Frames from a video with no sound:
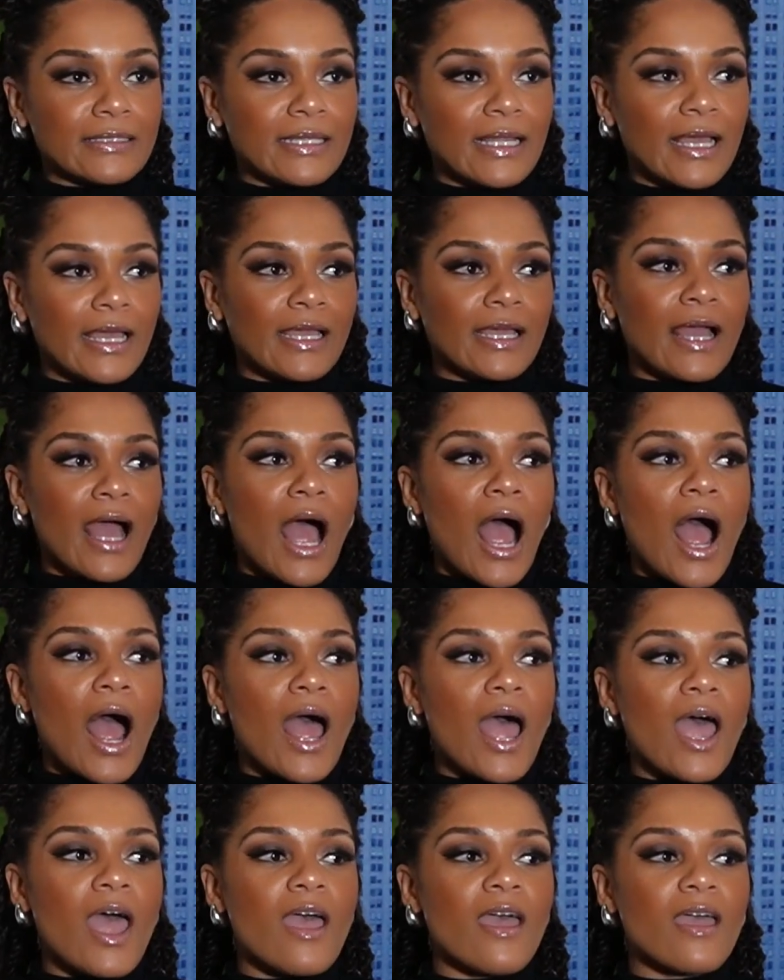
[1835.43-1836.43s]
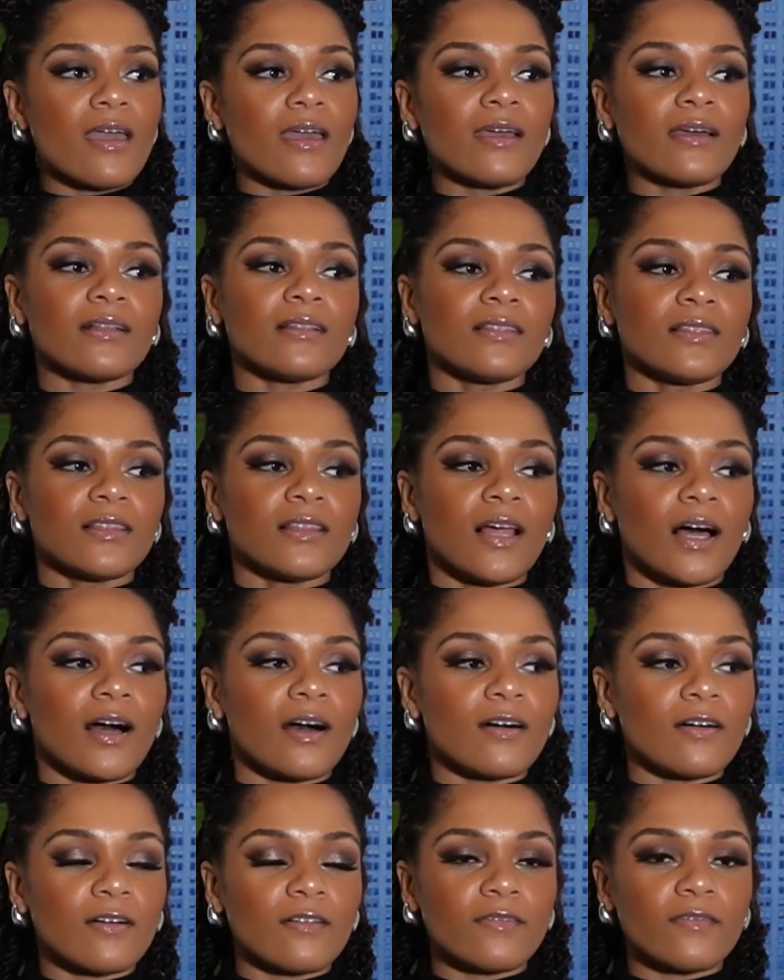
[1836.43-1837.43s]
Like I
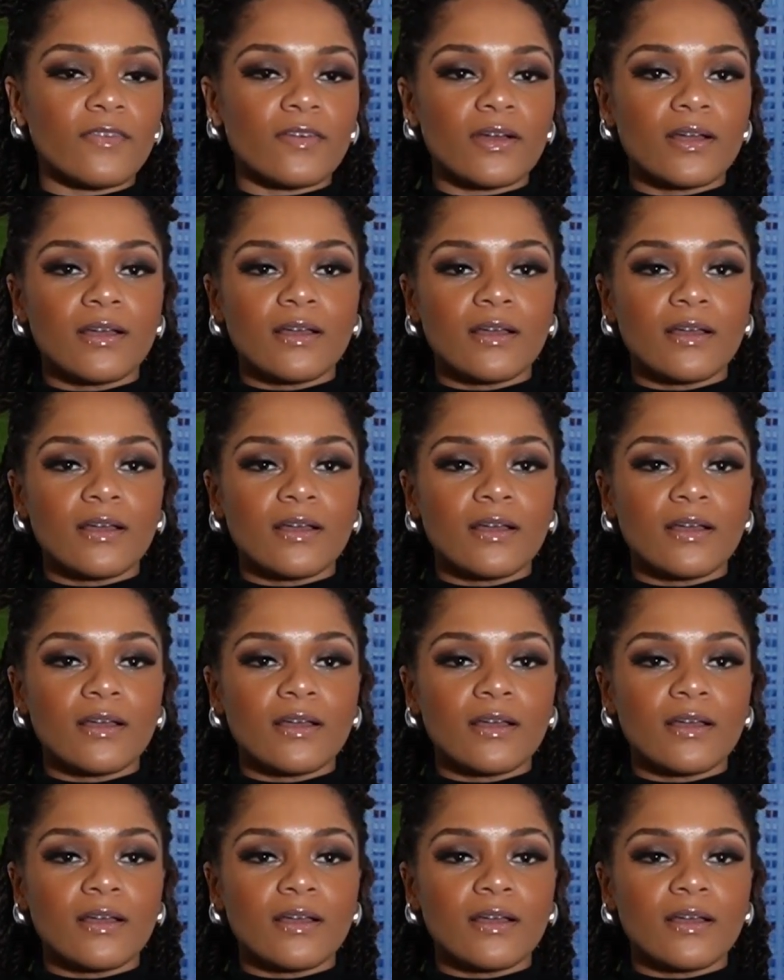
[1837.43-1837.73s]
love